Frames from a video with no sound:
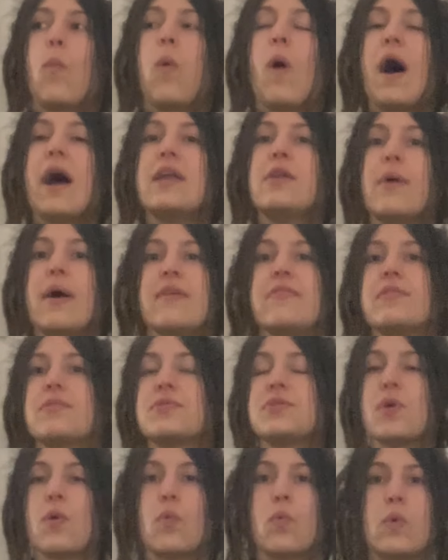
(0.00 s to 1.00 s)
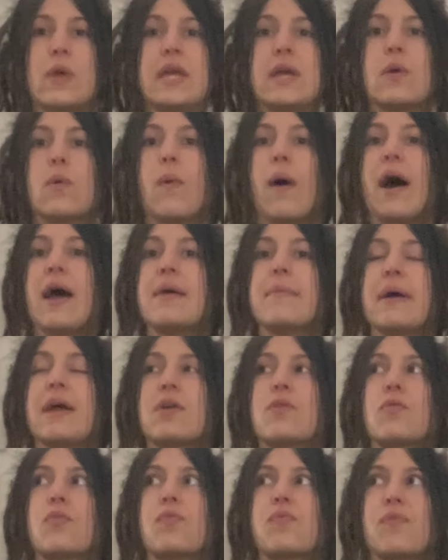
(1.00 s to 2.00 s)
why do I feel so weak? Why am I
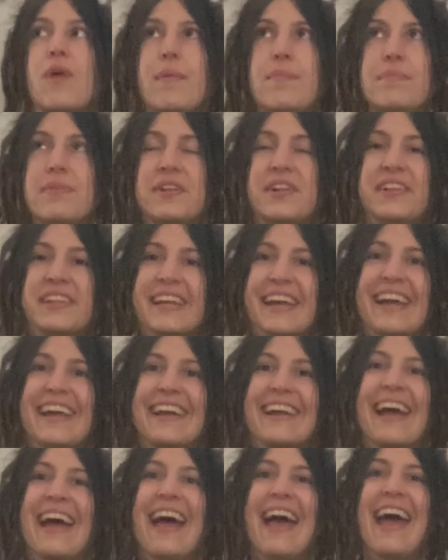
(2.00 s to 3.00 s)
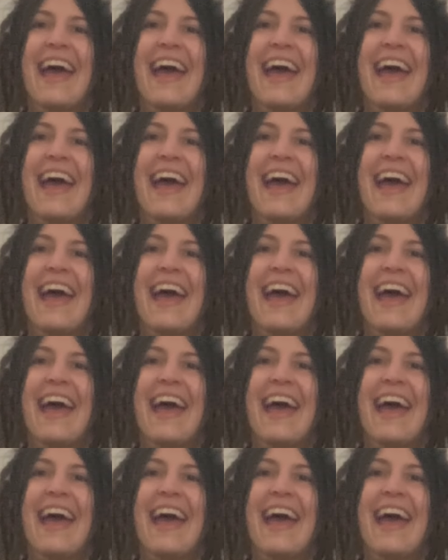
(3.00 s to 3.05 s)
crumbling?